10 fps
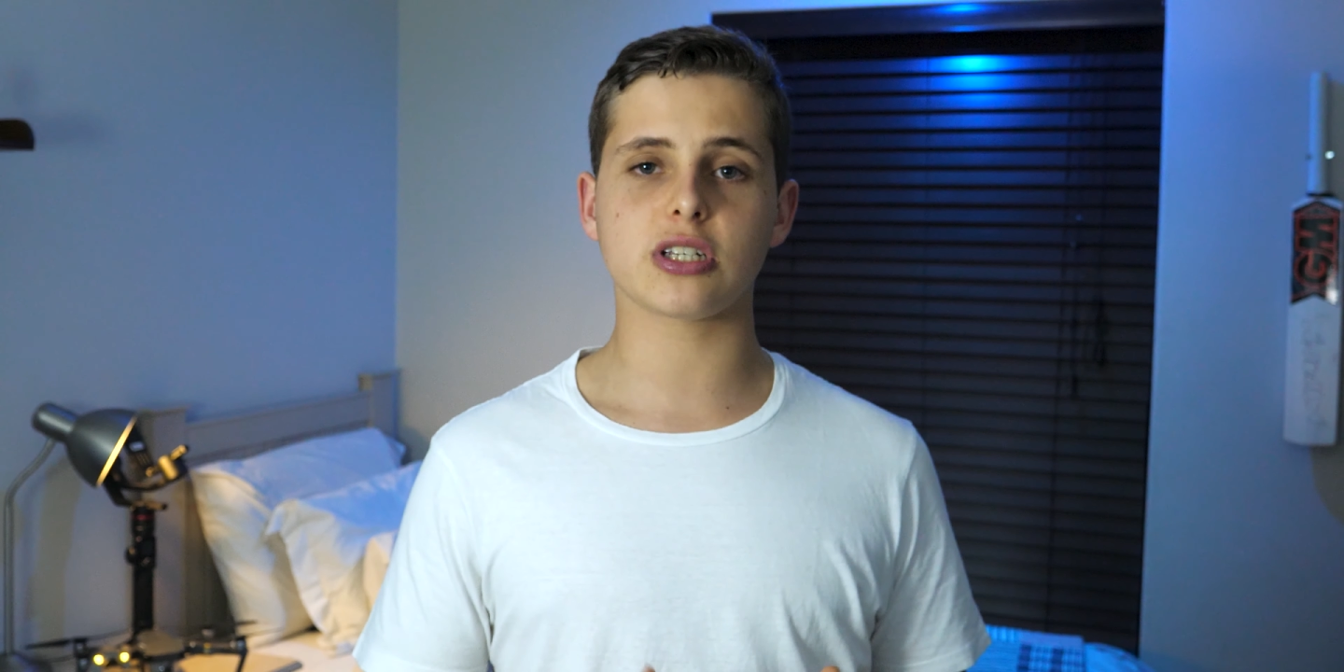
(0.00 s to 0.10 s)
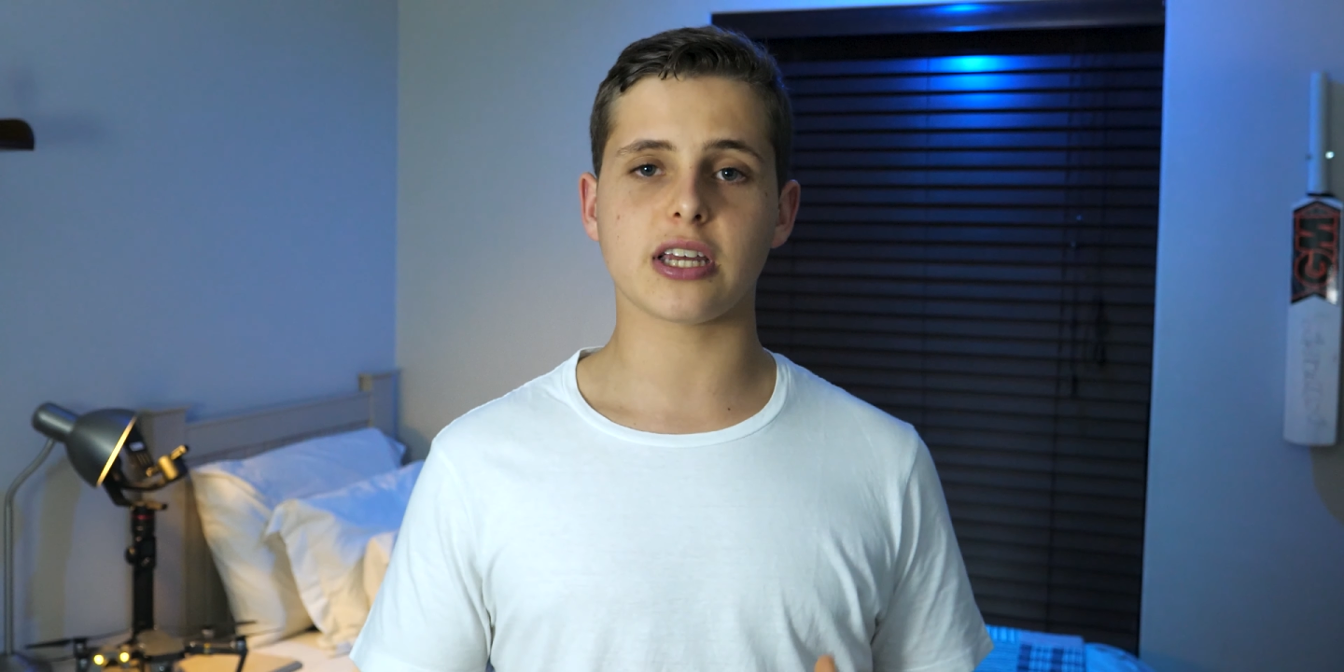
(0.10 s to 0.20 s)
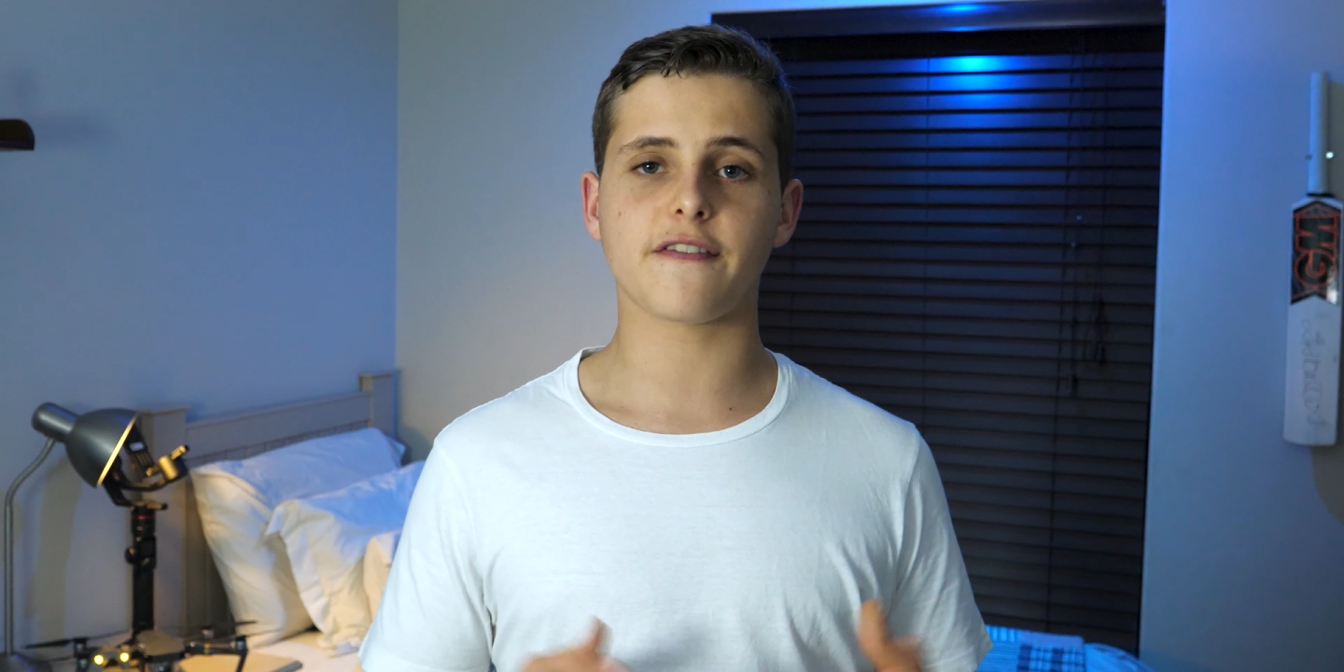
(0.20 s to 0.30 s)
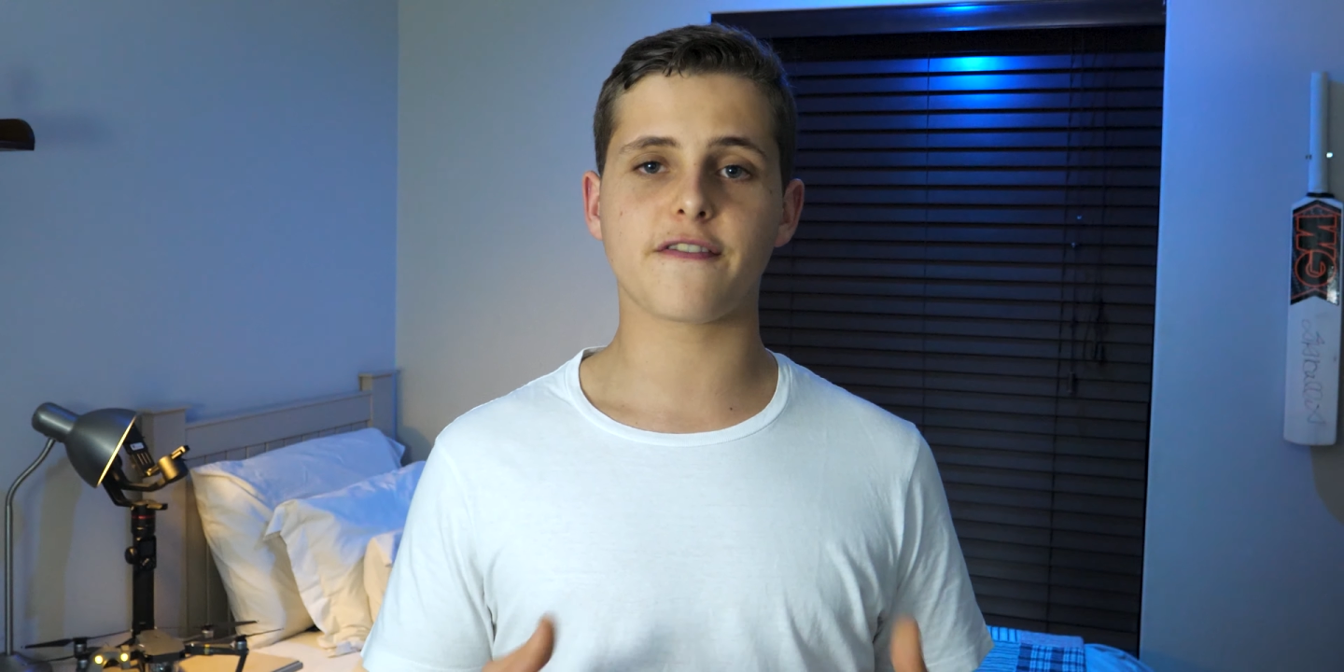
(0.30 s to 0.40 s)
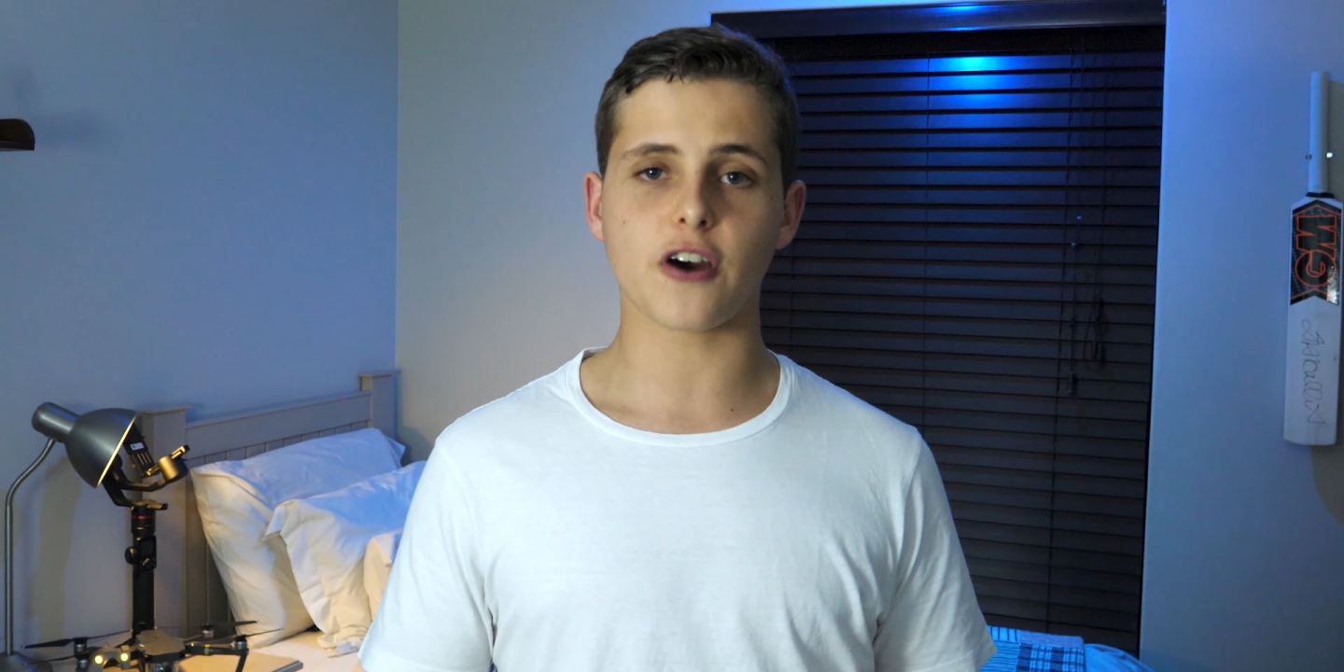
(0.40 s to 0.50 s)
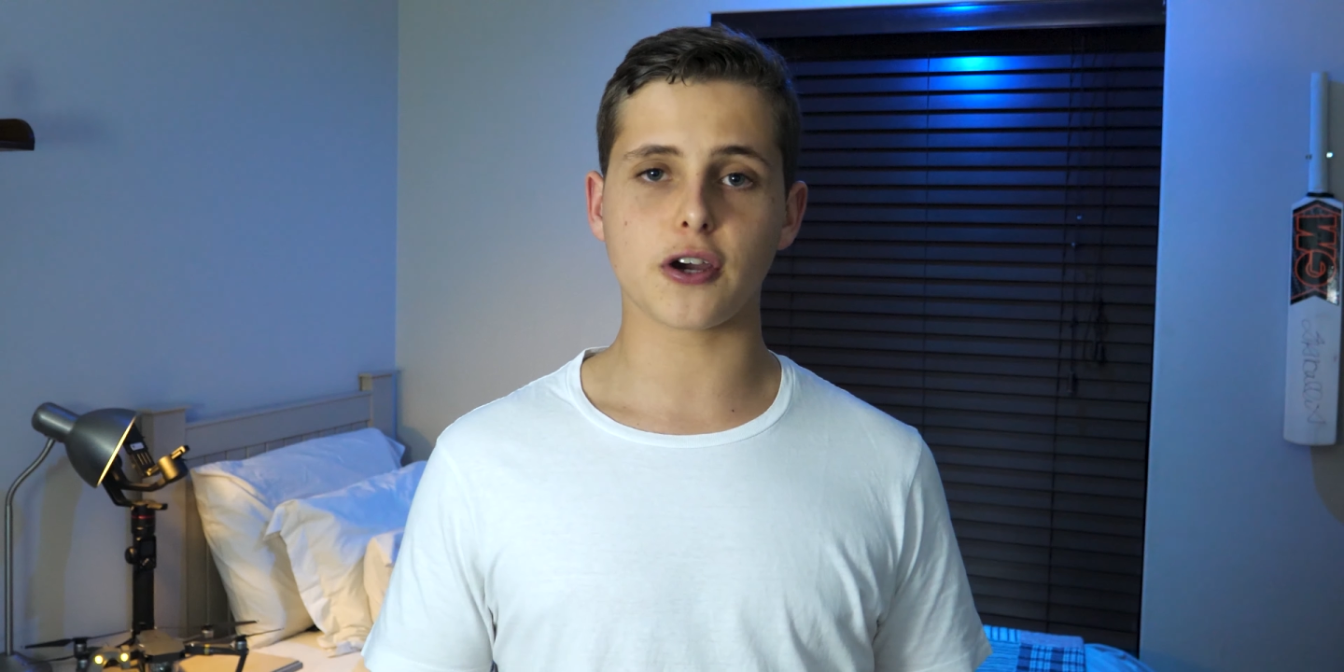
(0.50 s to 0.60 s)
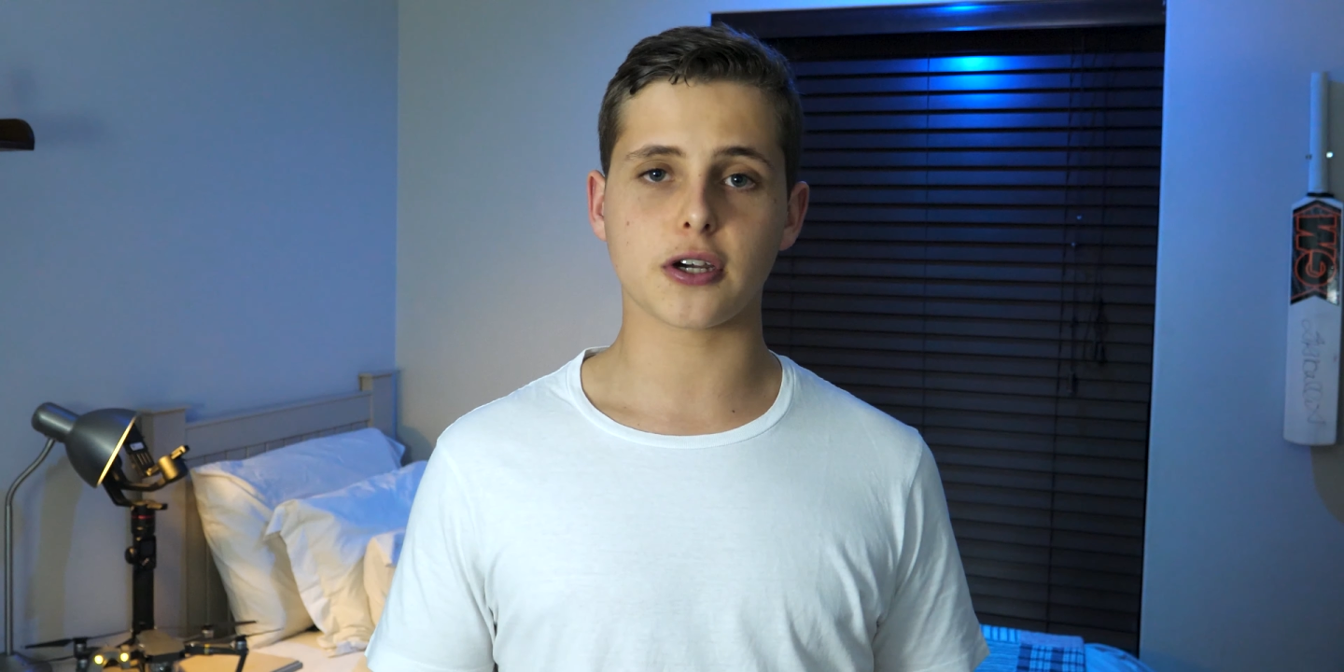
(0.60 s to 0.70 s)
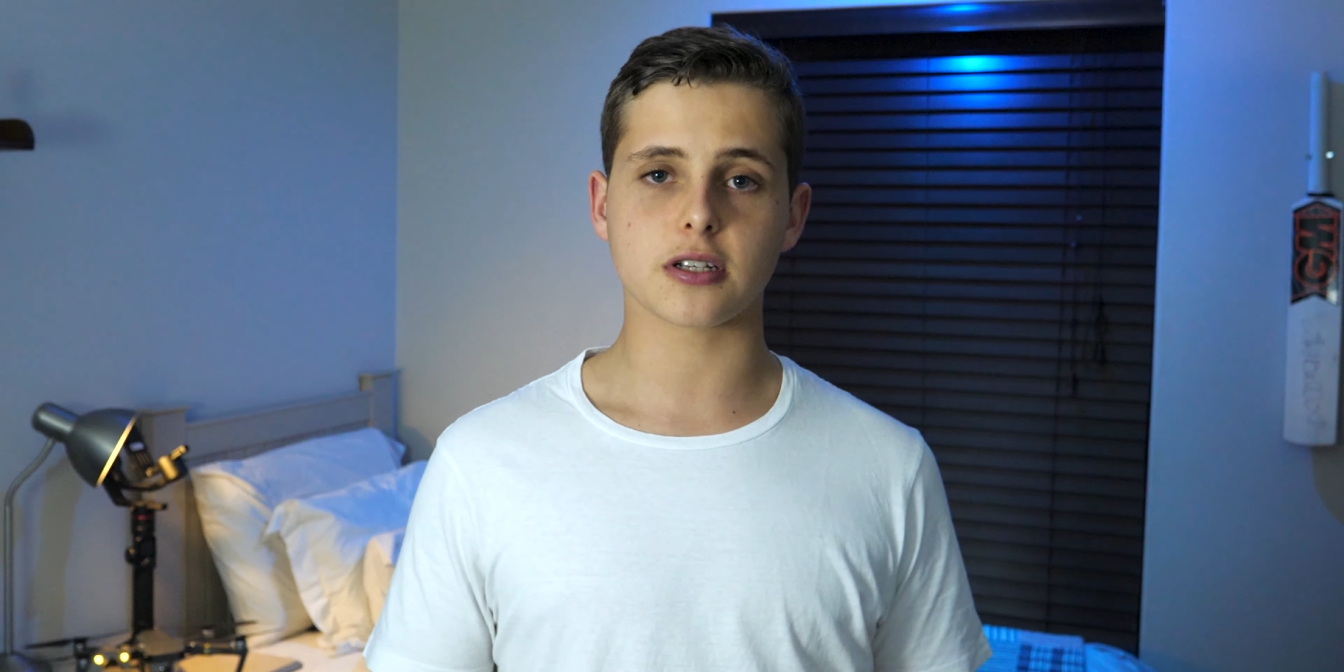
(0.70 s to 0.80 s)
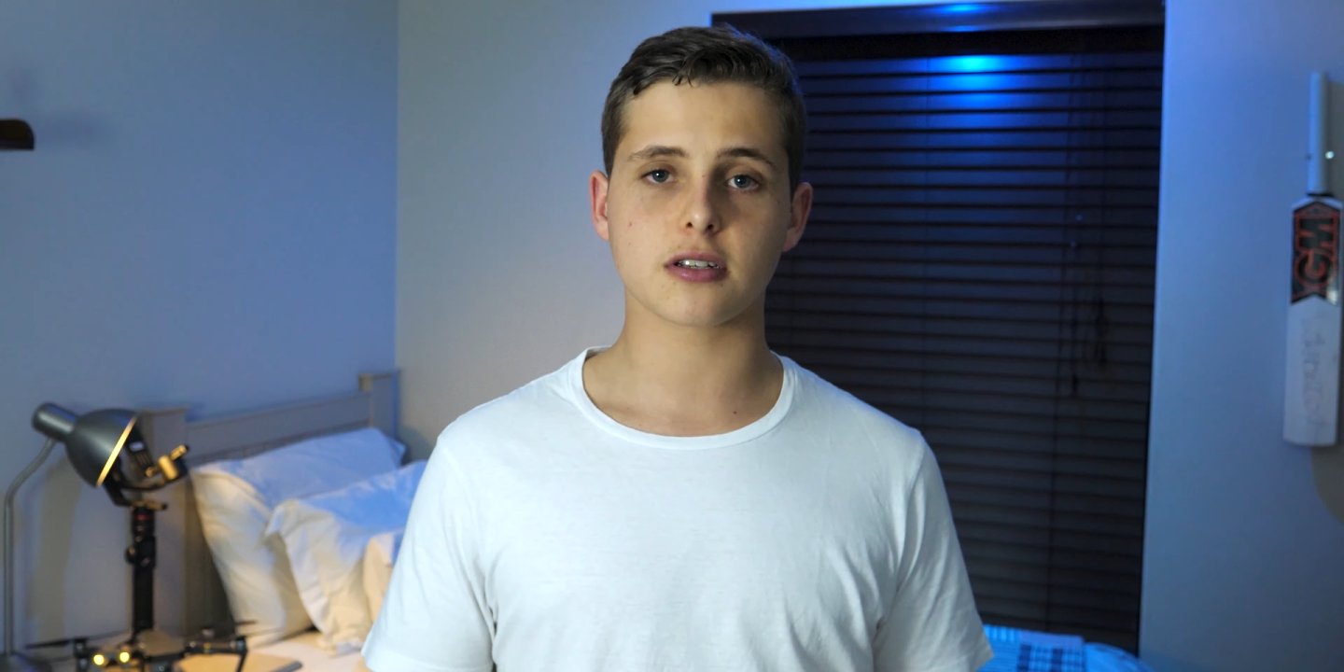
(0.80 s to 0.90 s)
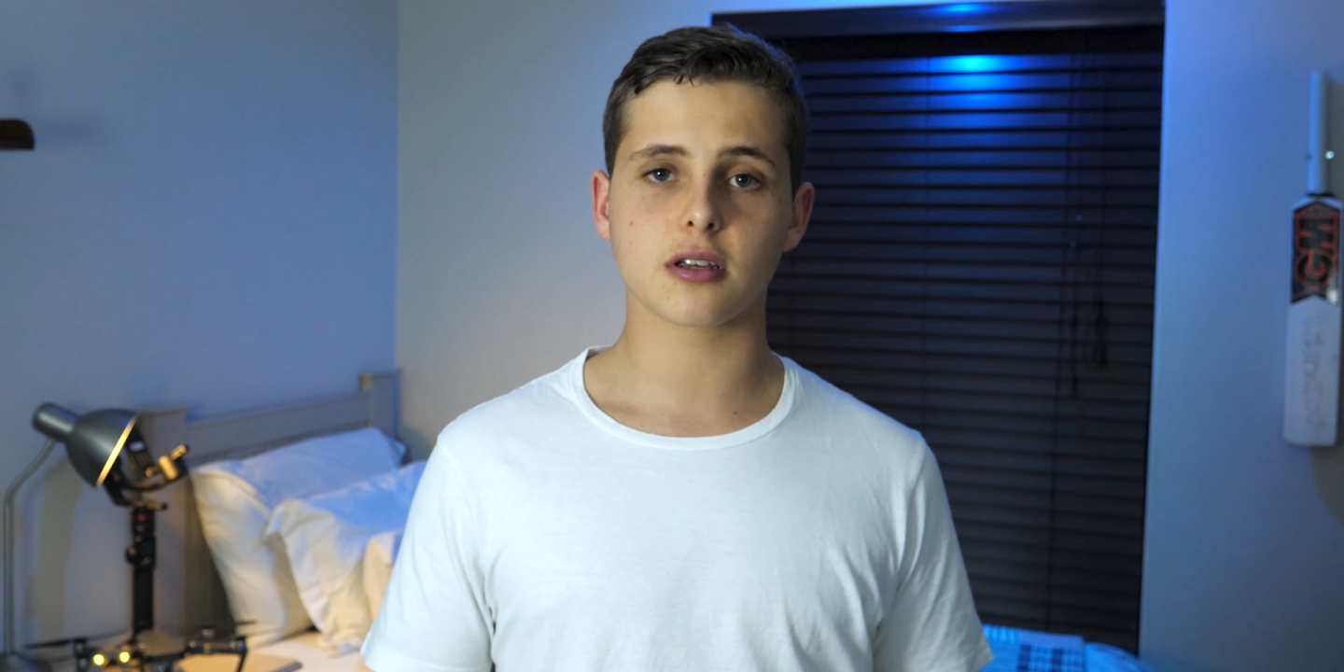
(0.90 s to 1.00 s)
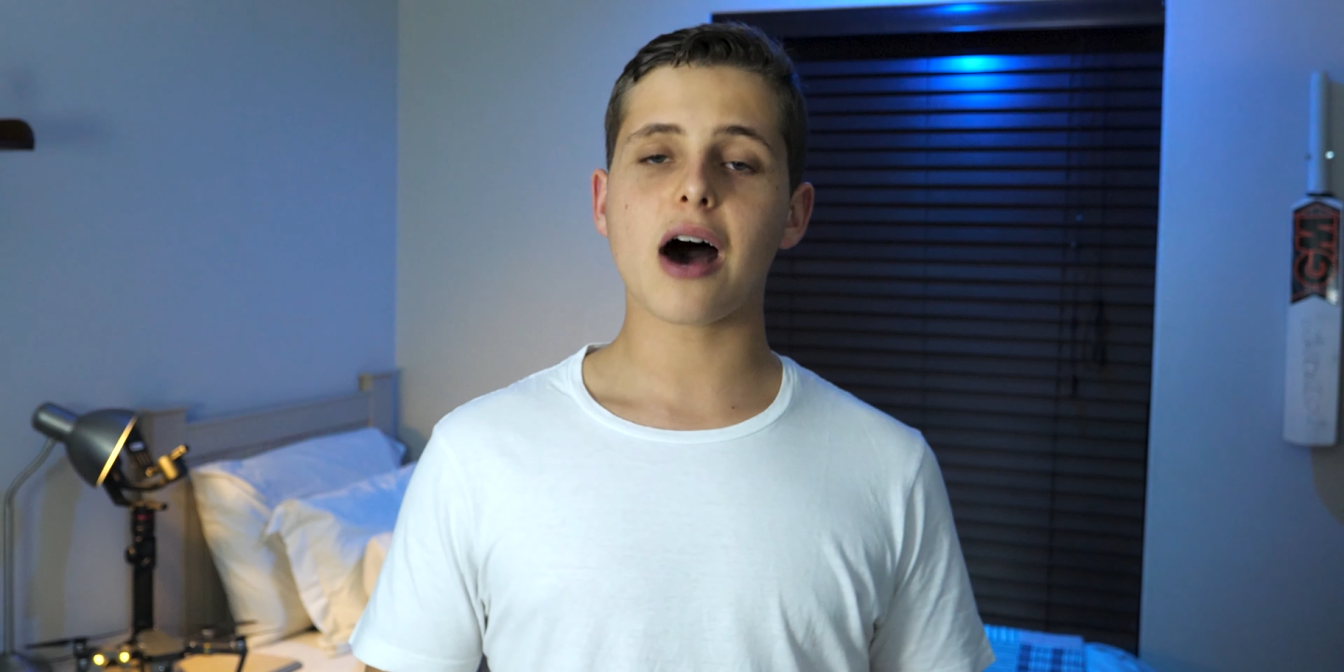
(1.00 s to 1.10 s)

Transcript: is in focus.